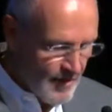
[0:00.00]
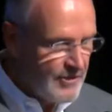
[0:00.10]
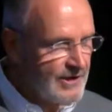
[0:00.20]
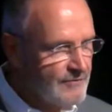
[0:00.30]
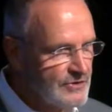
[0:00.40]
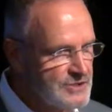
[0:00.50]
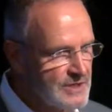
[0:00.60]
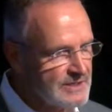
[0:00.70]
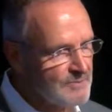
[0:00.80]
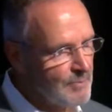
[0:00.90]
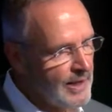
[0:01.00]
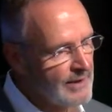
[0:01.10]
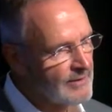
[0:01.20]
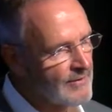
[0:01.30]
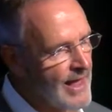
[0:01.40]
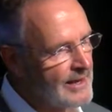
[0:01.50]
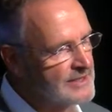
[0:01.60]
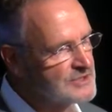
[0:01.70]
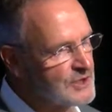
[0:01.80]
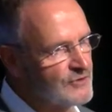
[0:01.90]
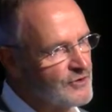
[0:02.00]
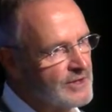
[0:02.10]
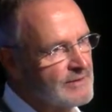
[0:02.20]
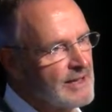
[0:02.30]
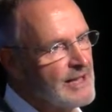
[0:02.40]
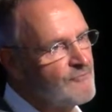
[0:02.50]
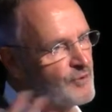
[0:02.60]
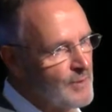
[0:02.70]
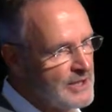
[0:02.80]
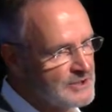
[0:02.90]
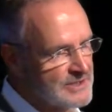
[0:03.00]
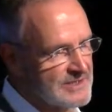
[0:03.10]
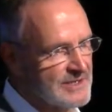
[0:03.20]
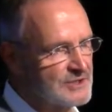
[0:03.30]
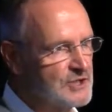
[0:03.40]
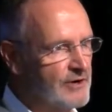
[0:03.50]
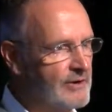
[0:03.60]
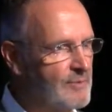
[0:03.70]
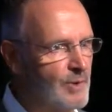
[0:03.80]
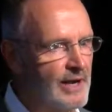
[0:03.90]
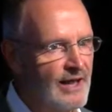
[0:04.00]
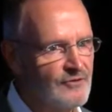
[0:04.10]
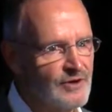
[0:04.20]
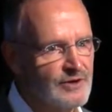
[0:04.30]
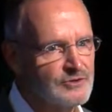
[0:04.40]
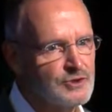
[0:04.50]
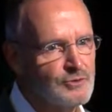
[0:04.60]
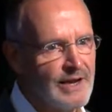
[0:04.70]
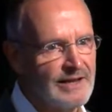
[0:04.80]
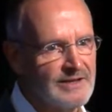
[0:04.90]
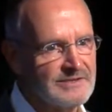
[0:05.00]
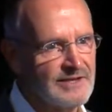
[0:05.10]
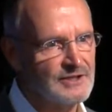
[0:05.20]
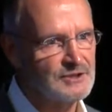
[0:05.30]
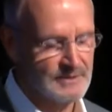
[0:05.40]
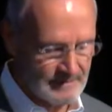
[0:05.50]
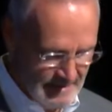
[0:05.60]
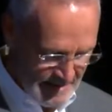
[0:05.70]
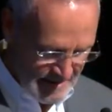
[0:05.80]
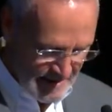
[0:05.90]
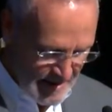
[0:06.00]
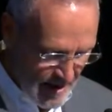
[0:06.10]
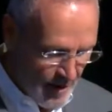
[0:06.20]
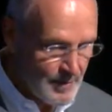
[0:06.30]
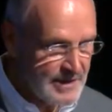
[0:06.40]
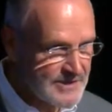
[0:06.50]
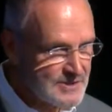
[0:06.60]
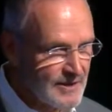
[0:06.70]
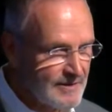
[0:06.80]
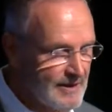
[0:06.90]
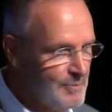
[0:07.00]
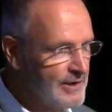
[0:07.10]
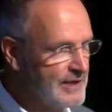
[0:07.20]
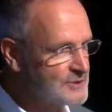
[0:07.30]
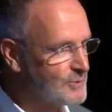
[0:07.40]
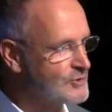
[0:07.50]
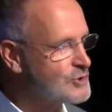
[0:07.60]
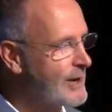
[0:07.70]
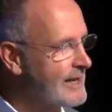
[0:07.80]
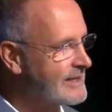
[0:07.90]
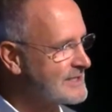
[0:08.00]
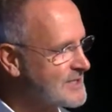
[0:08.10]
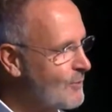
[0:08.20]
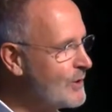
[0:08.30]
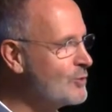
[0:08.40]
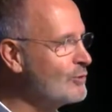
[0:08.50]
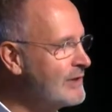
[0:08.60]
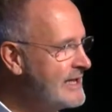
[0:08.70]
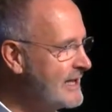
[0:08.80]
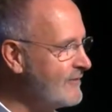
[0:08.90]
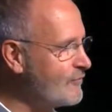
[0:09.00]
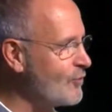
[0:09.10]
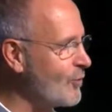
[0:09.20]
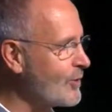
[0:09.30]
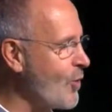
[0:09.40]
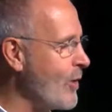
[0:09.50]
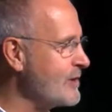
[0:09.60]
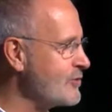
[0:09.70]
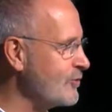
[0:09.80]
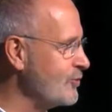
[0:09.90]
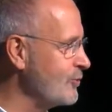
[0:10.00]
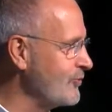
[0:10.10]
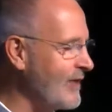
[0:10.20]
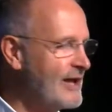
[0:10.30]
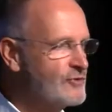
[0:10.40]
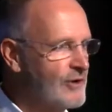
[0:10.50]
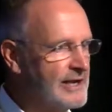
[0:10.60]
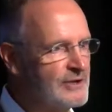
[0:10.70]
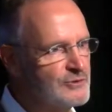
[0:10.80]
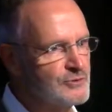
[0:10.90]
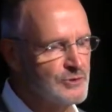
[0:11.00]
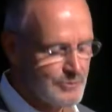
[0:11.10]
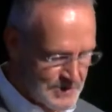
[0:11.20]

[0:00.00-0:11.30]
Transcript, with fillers: think of this panel not as just an information sharing, but as a training session. Uh, because the implication with training is that when you leave, you are going to use that training to do